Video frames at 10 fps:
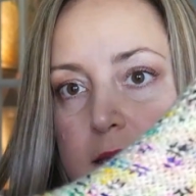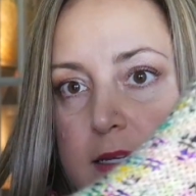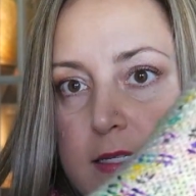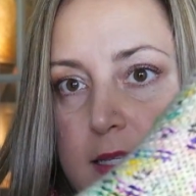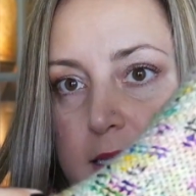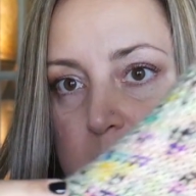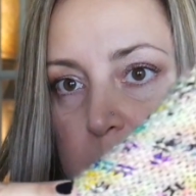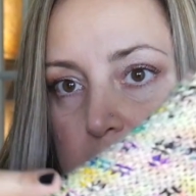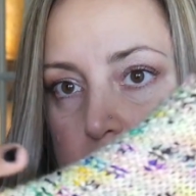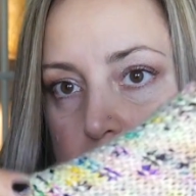is this
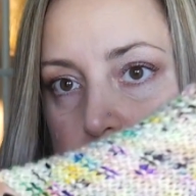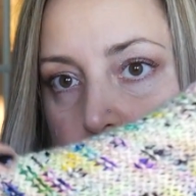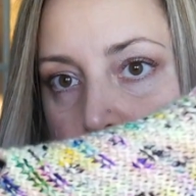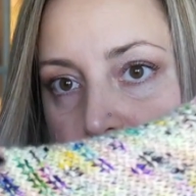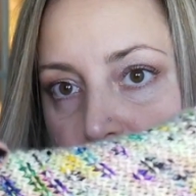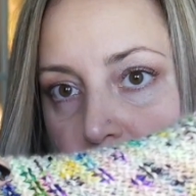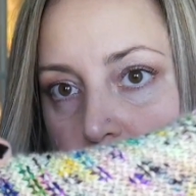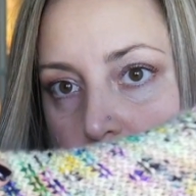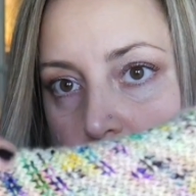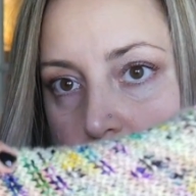one,
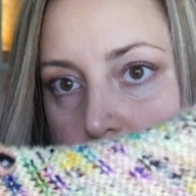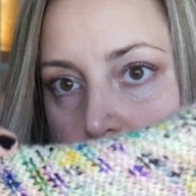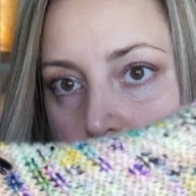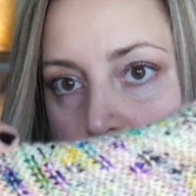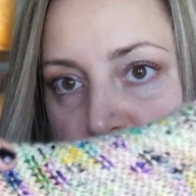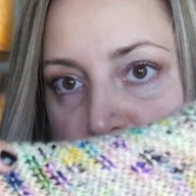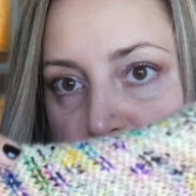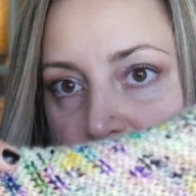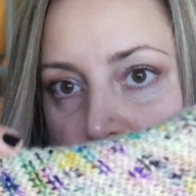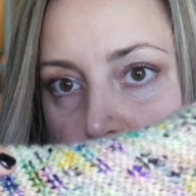lighter
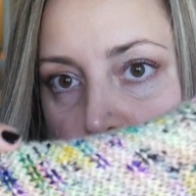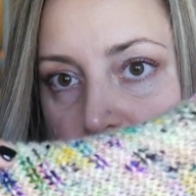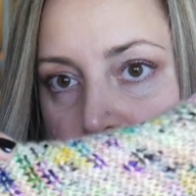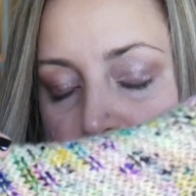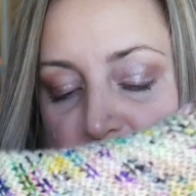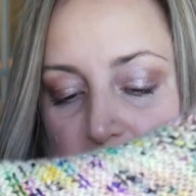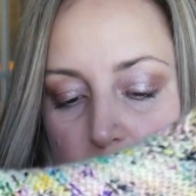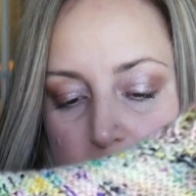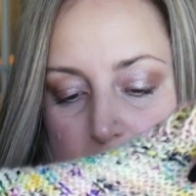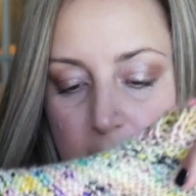peach with the
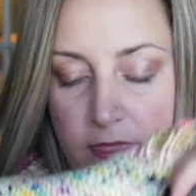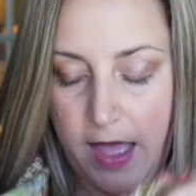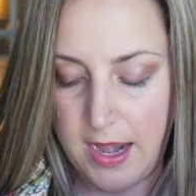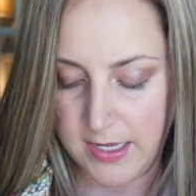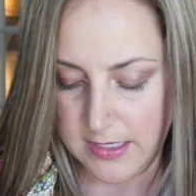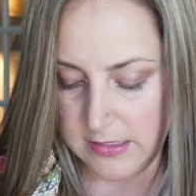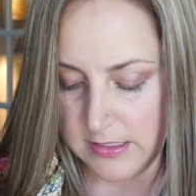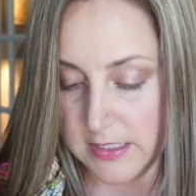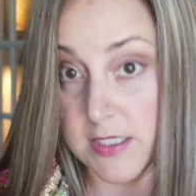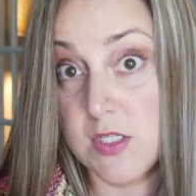speckles, and that
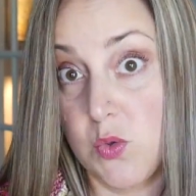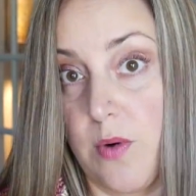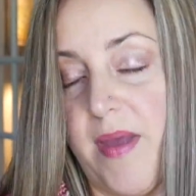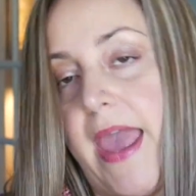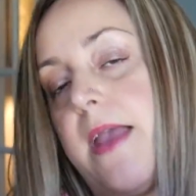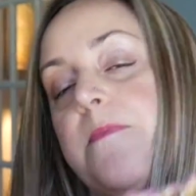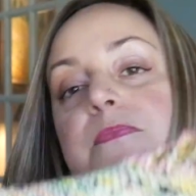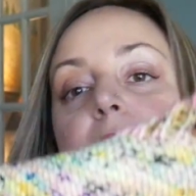is Sorbet.